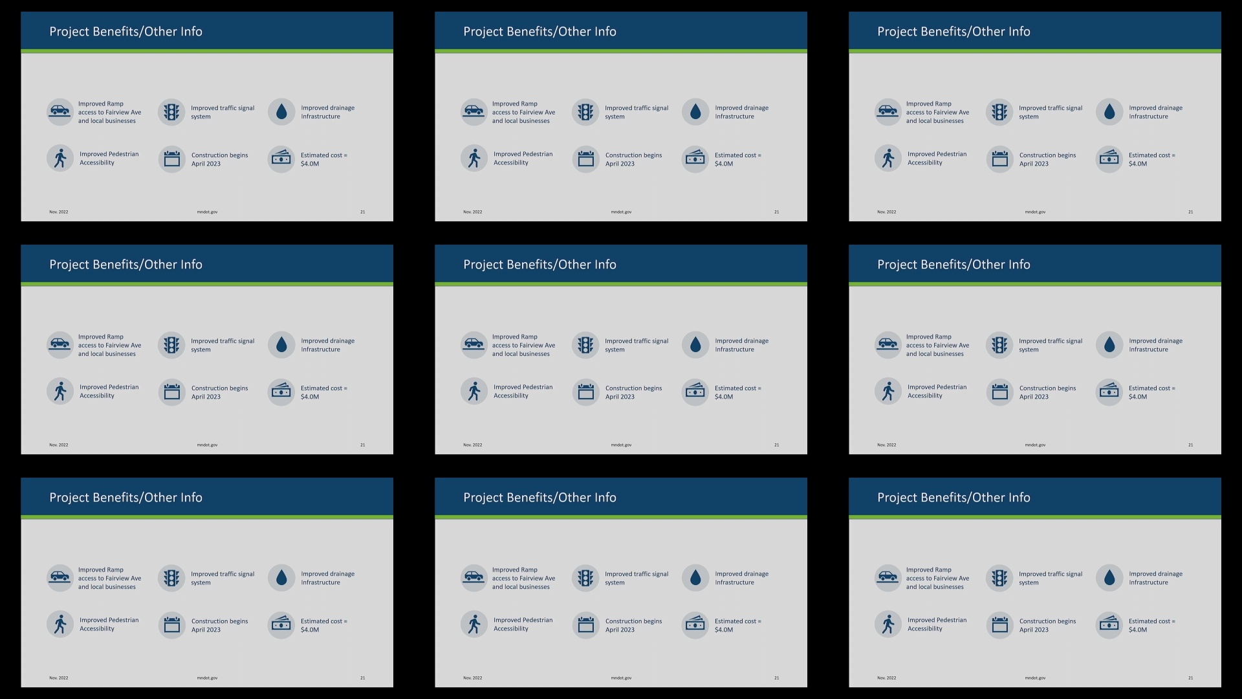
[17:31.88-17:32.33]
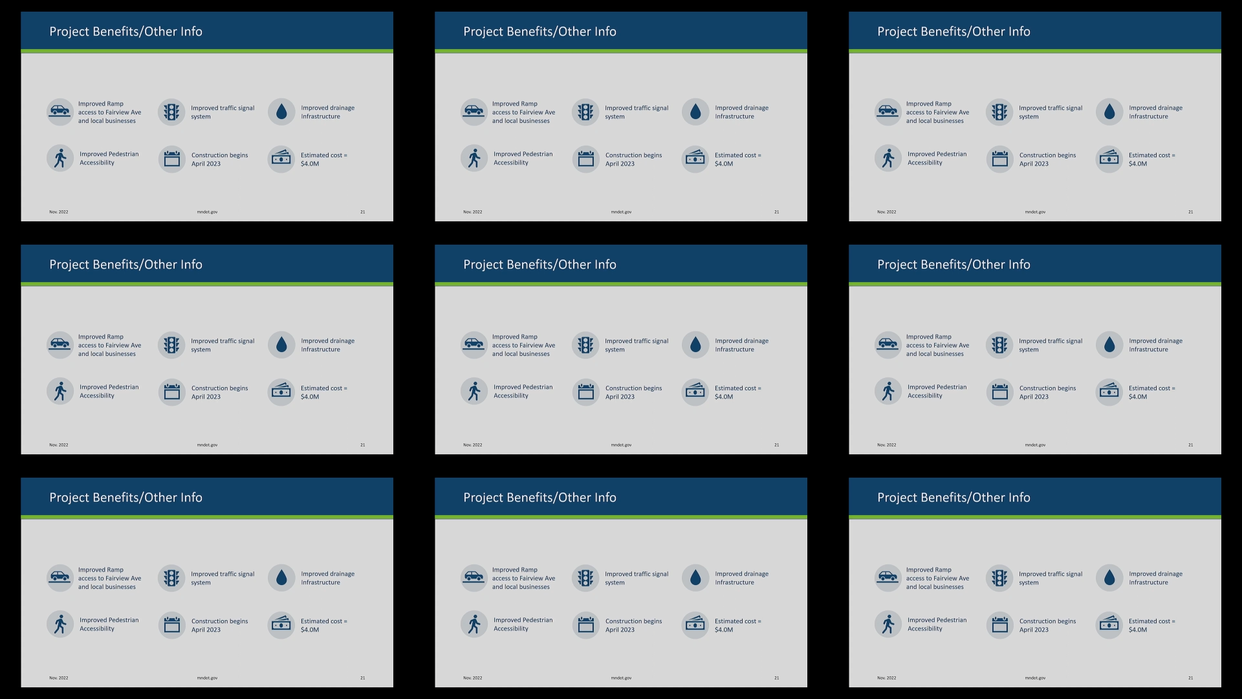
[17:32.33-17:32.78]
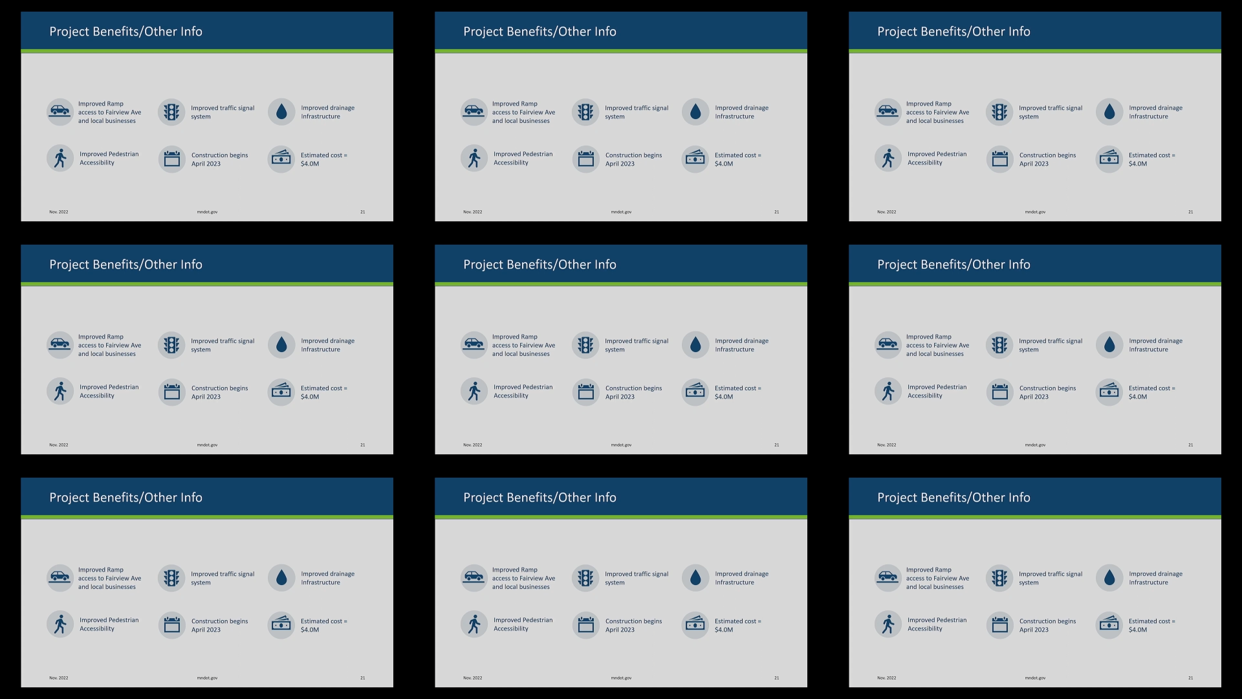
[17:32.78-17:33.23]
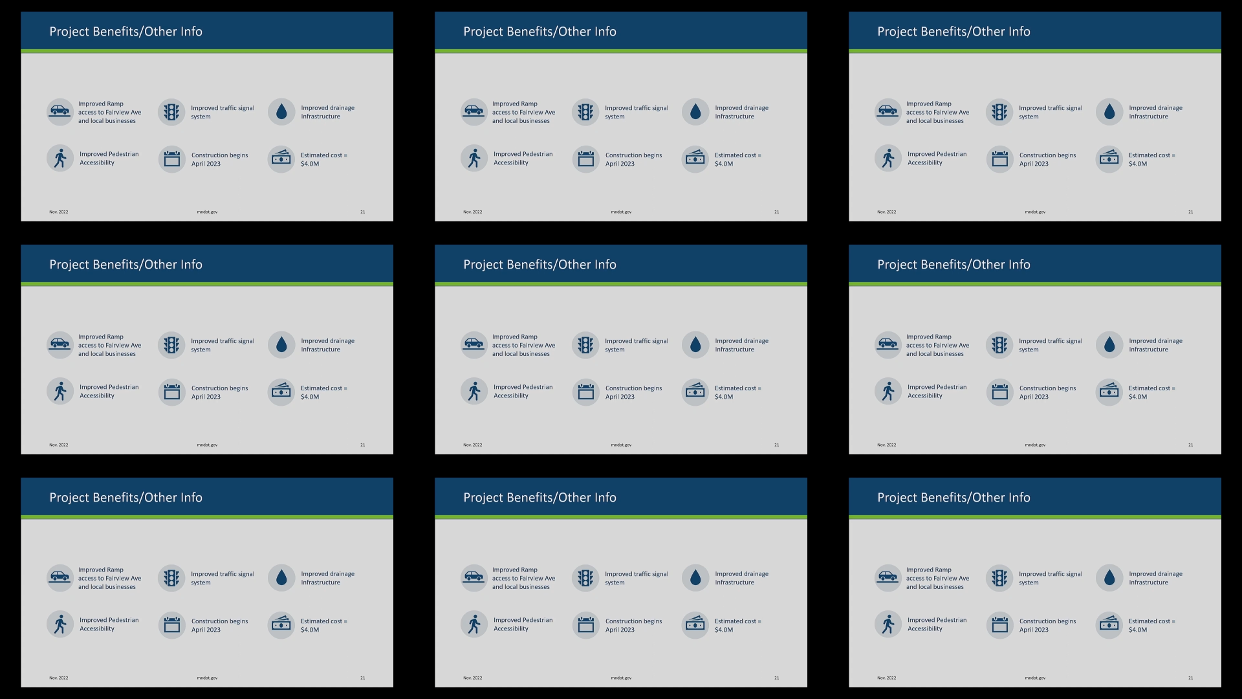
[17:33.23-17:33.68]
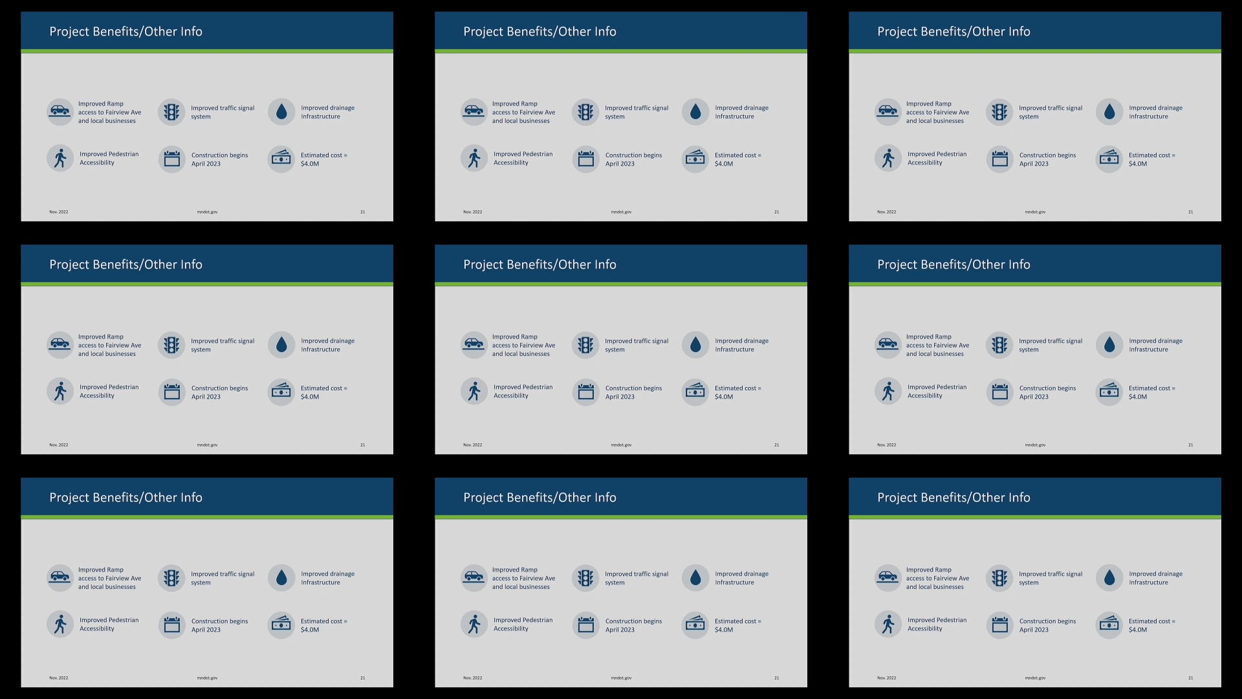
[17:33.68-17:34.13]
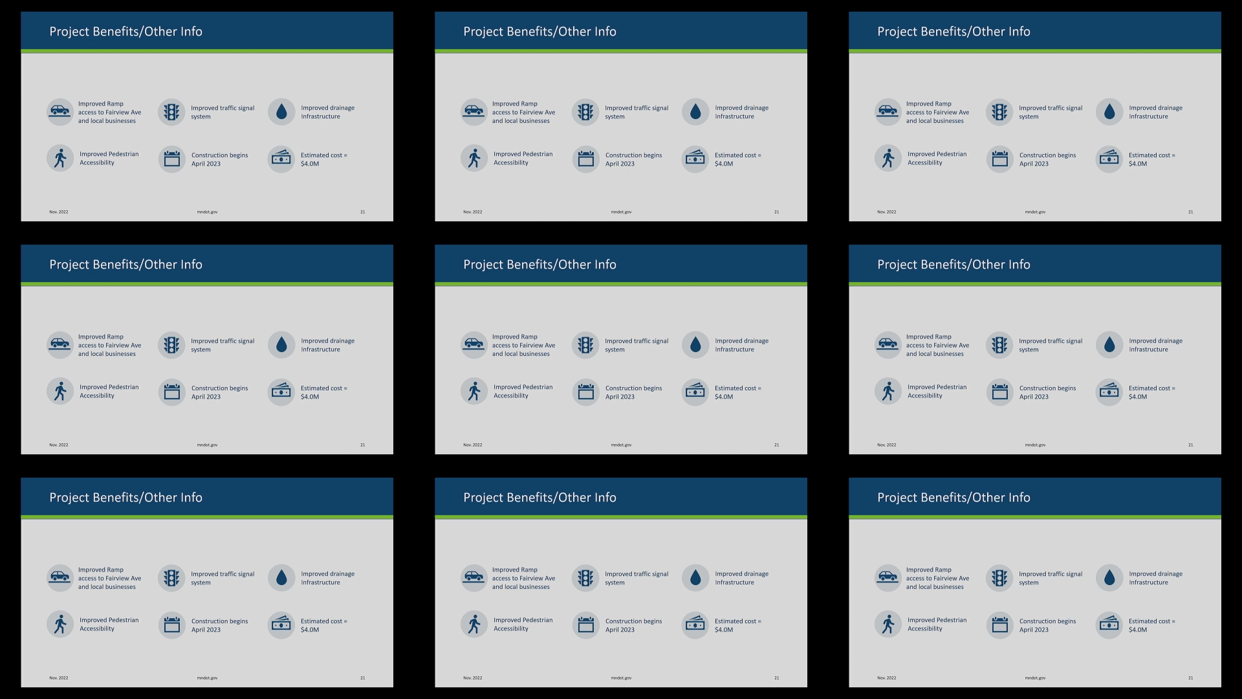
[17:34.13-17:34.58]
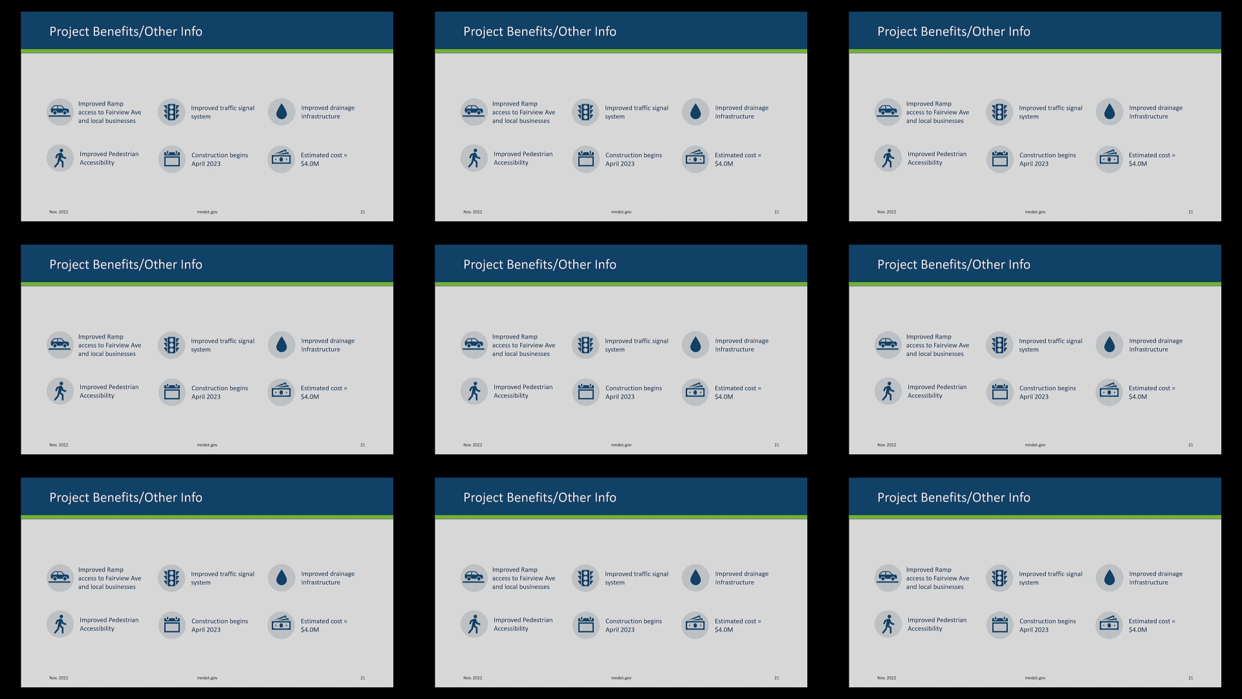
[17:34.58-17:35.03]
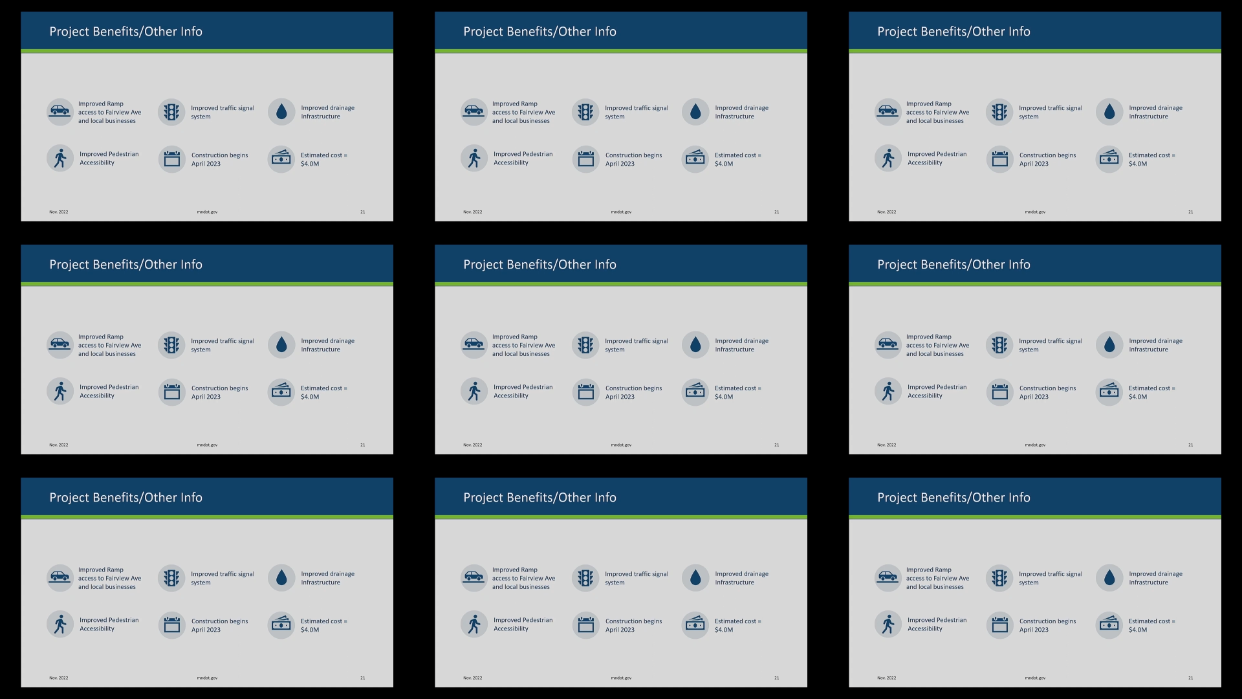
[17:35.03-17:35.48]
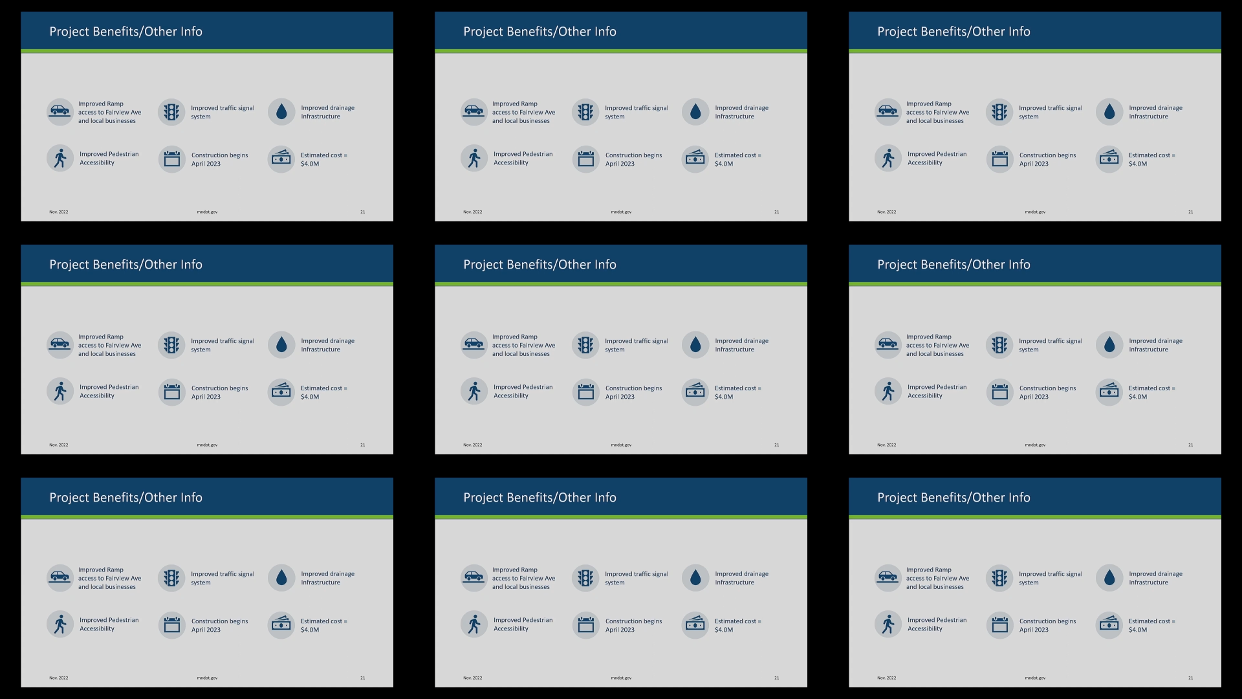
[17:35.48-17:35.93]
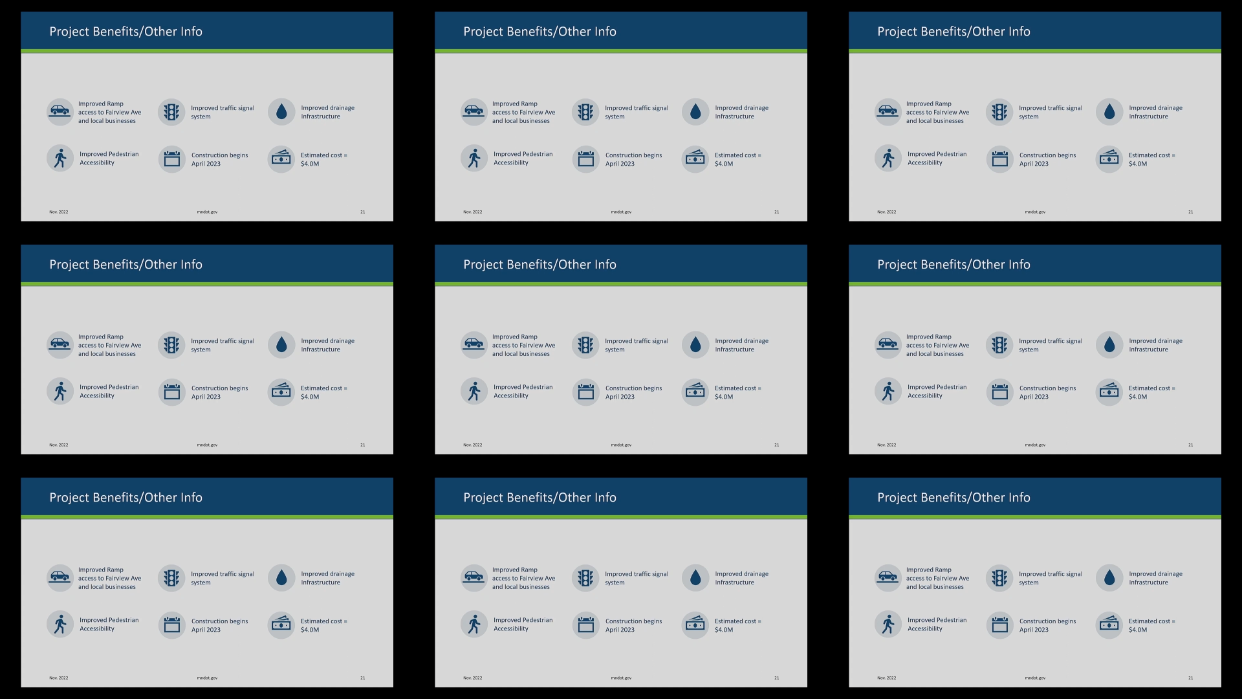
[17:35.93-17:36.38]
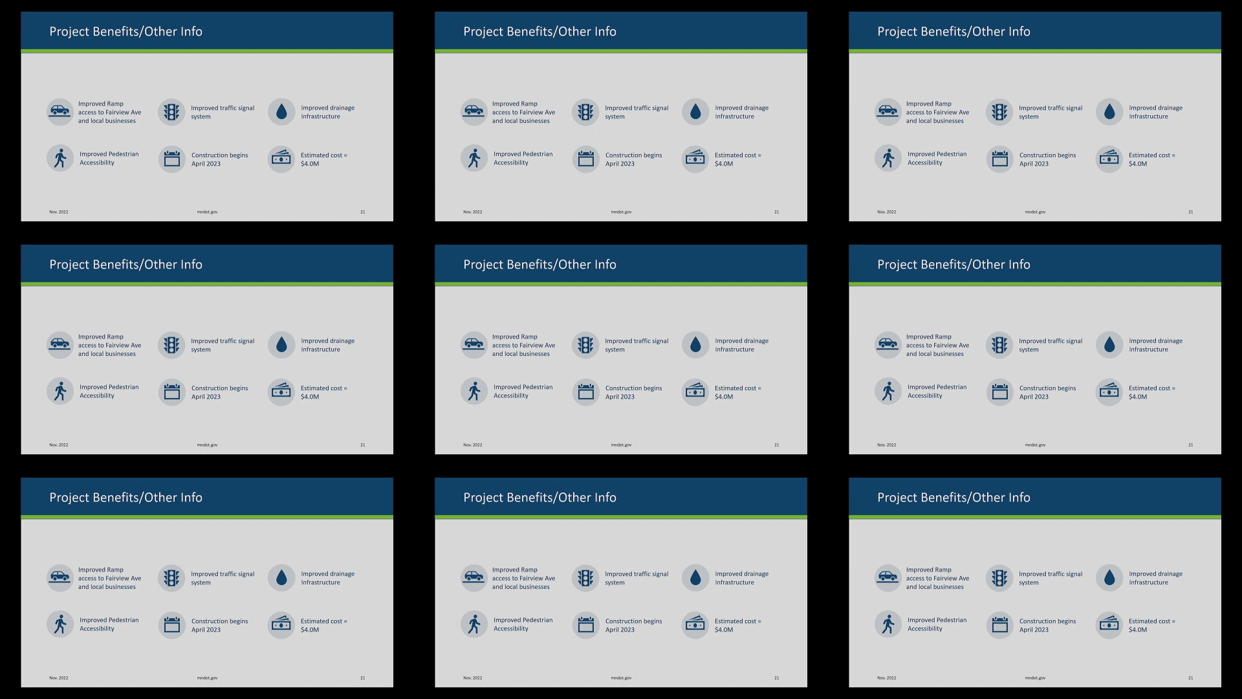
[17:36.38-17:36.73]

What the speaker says: No face is visible, so there are no lips to read.